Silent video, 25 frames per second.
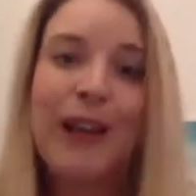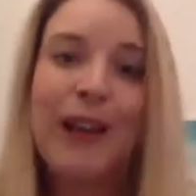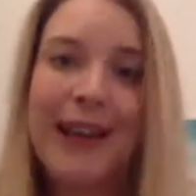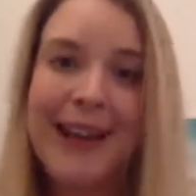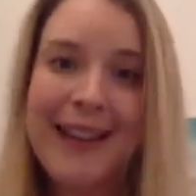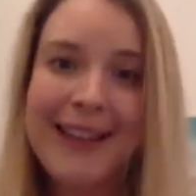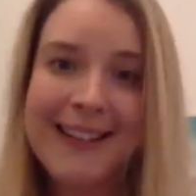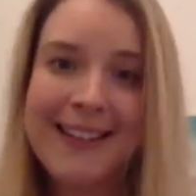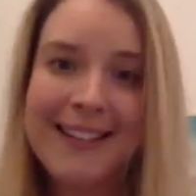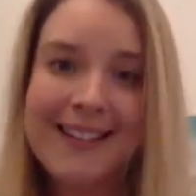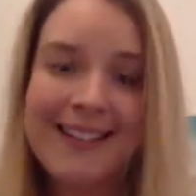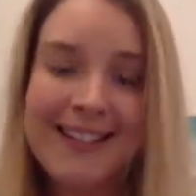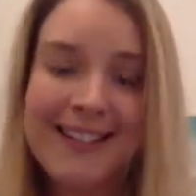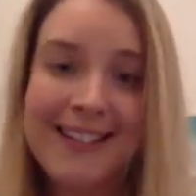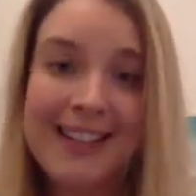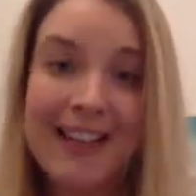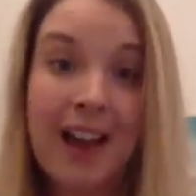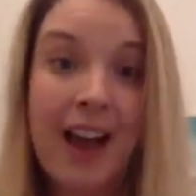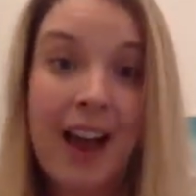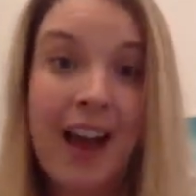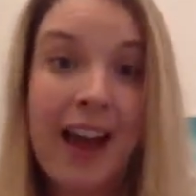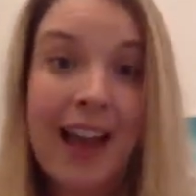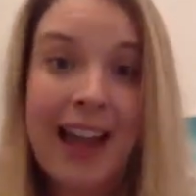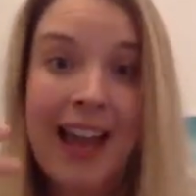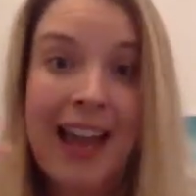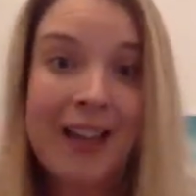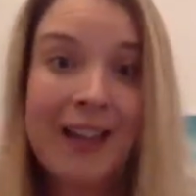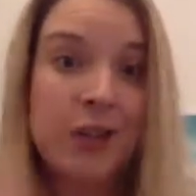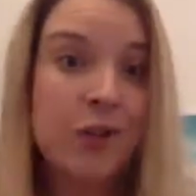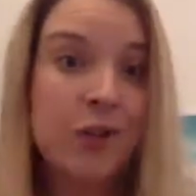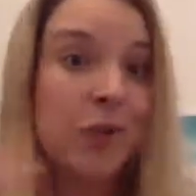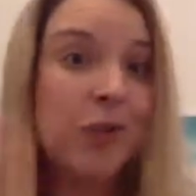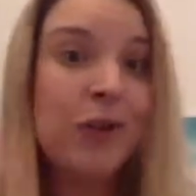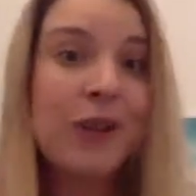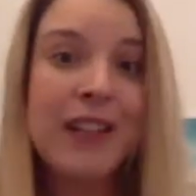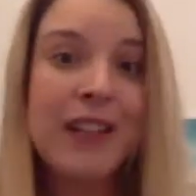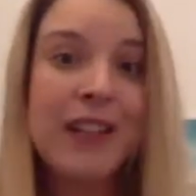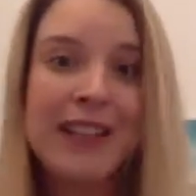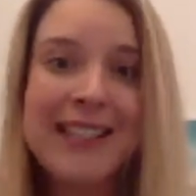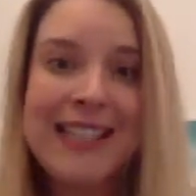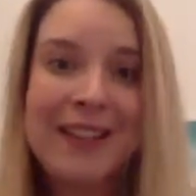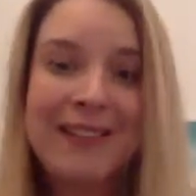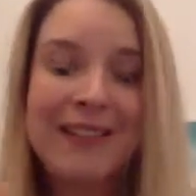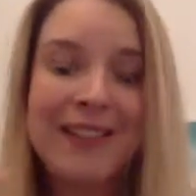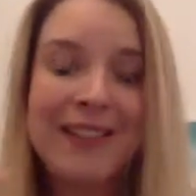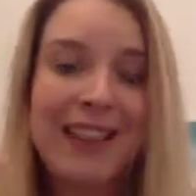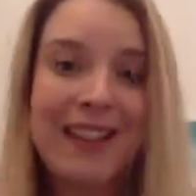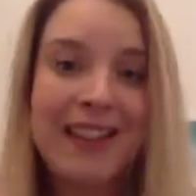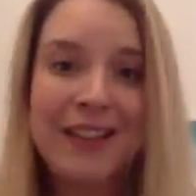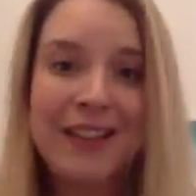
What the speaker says: and I had to organize everything